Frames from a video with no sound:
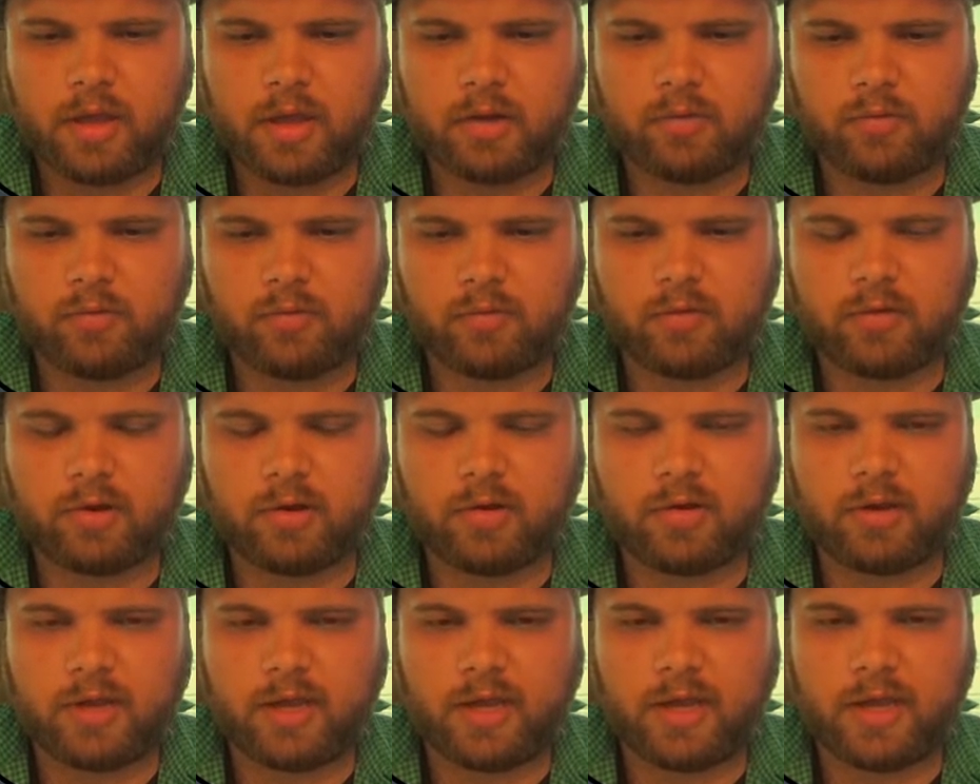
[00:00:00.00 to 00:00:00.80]

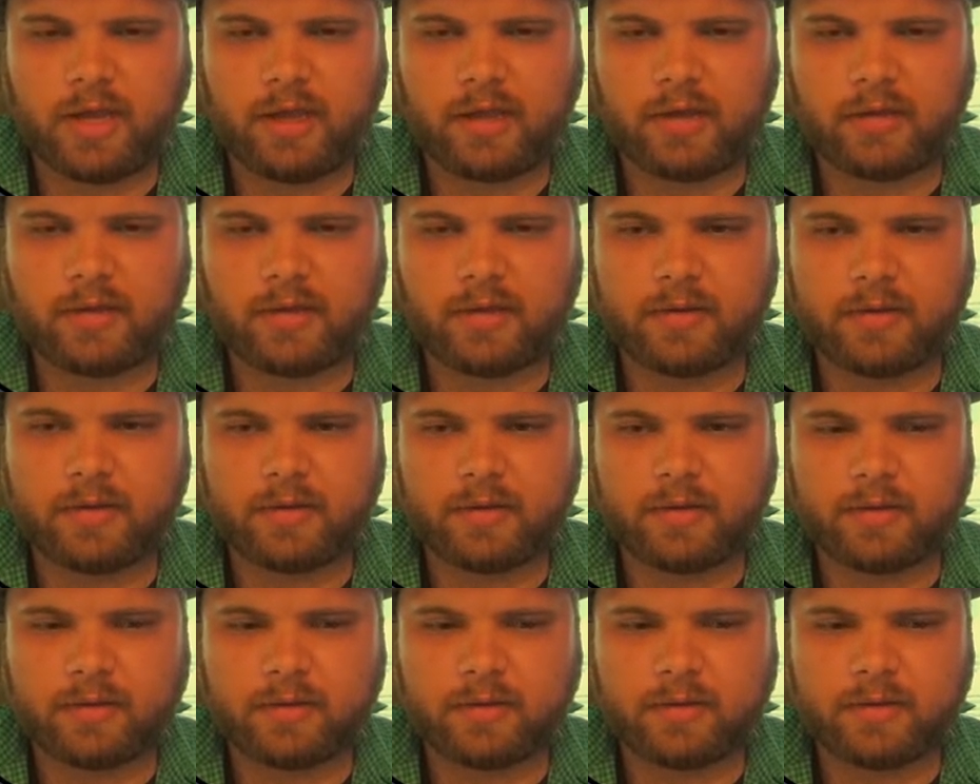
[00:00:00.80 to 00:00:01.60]
Cracking the first
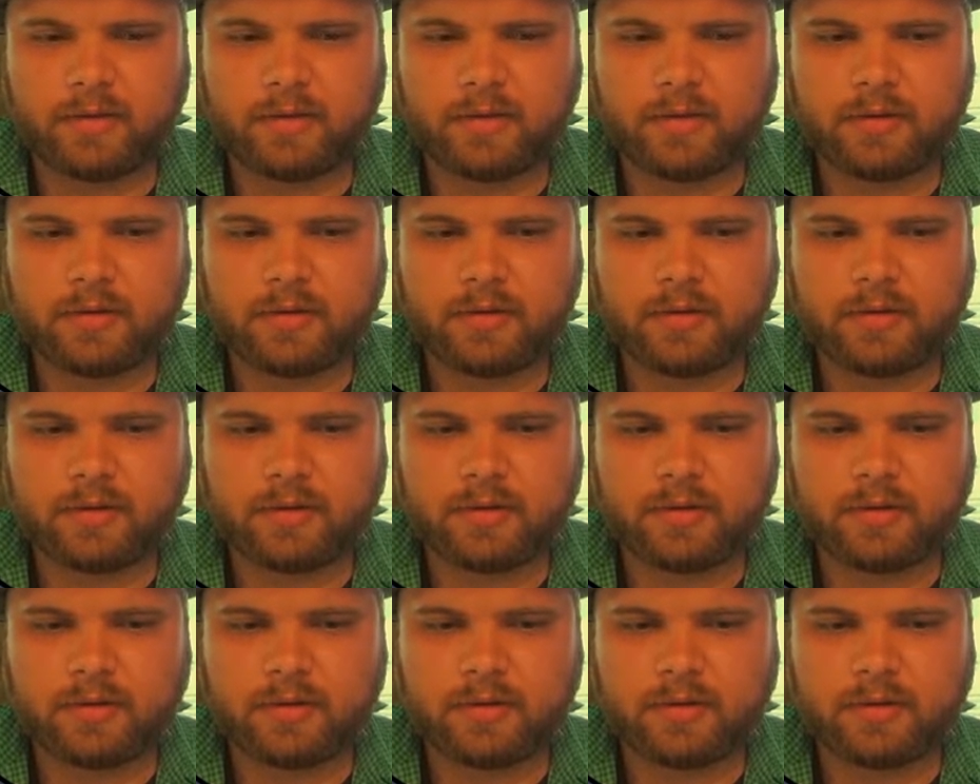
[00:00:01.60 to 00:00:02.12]
chromatic